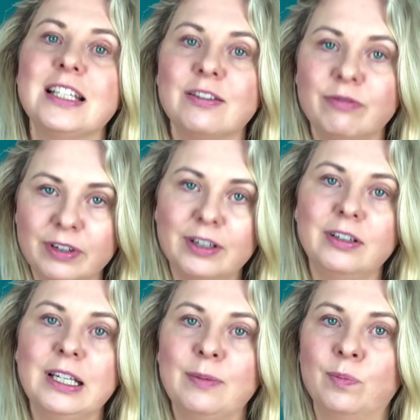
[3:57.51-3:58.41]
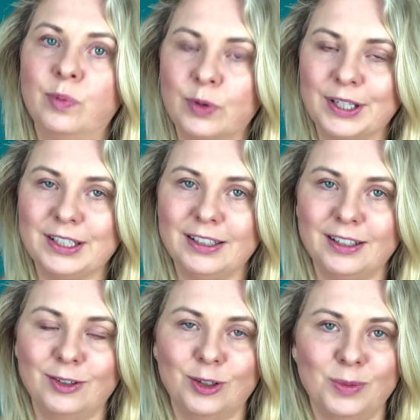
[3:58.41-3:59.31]
is very important
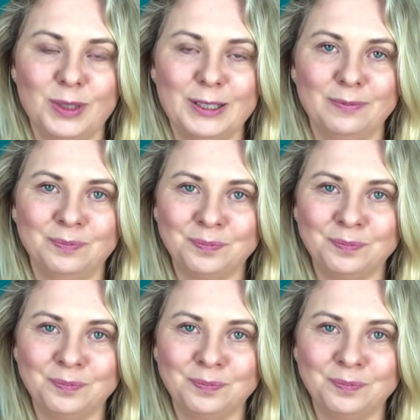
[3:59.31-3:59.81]
in Germany.